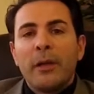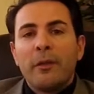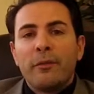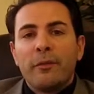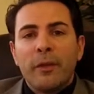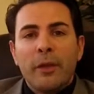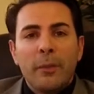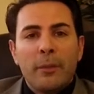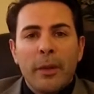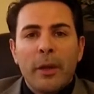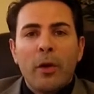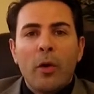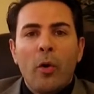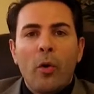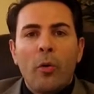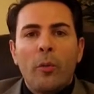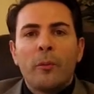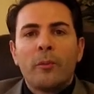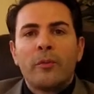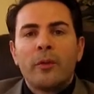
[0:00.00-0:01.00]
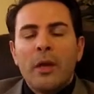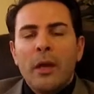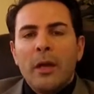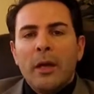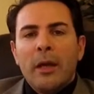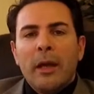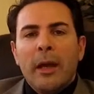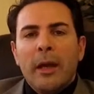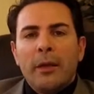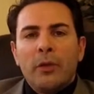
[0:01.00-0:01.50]
flipping homes
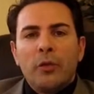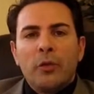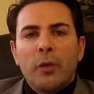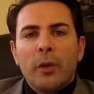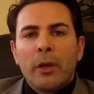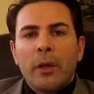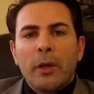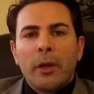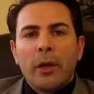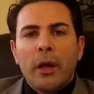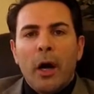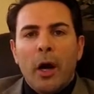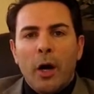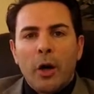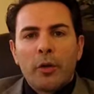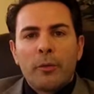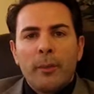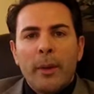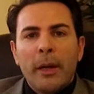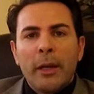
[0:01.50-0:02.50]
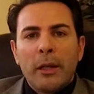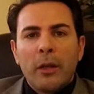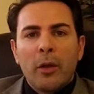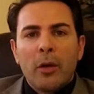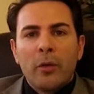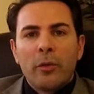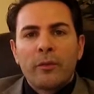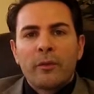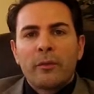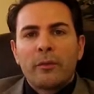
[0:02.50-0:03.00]
and doing hard money
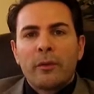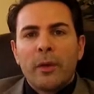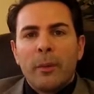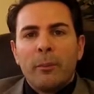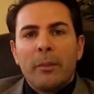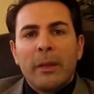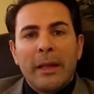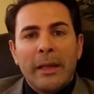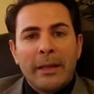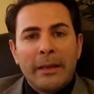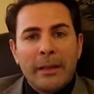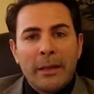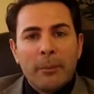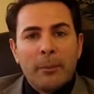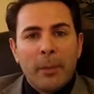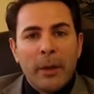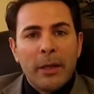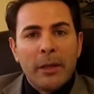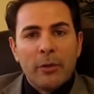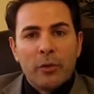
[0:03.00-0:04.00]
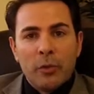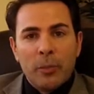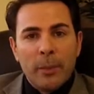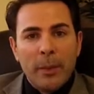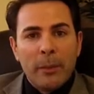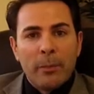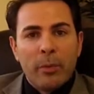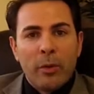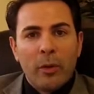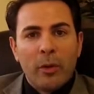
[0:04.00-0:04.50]
loans. I'm lending money to
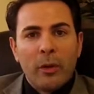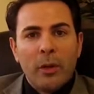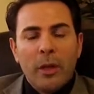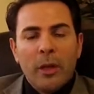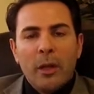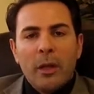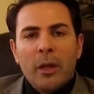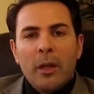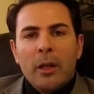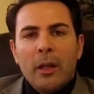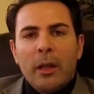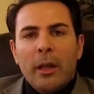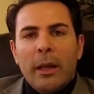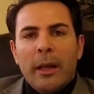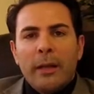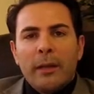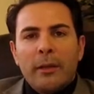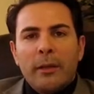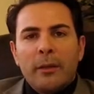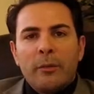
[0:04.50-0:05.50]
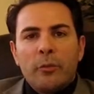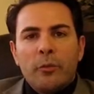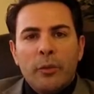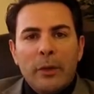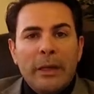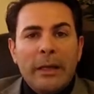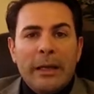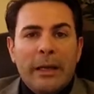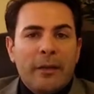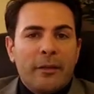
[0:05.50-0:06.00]
people. And
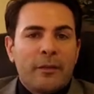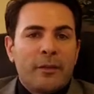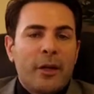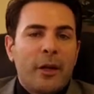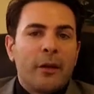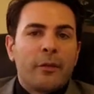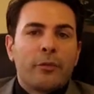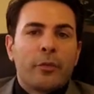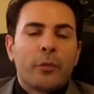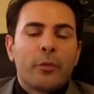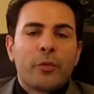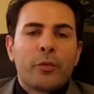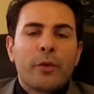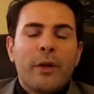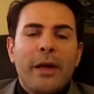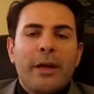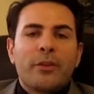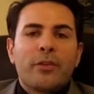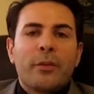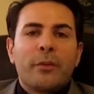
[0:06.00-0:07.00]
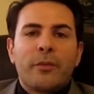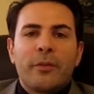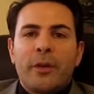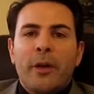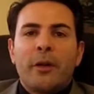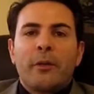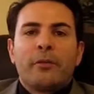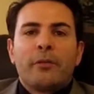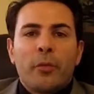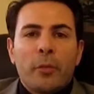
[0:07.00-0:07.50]
really, I started from scratch. I
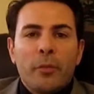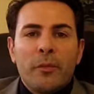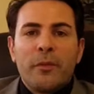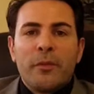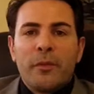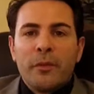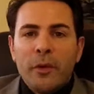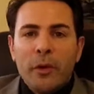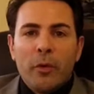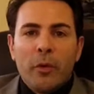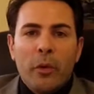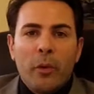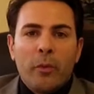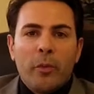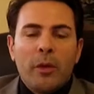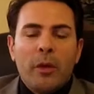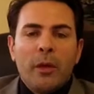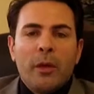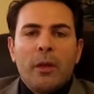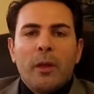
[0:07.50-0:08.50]
started from zero.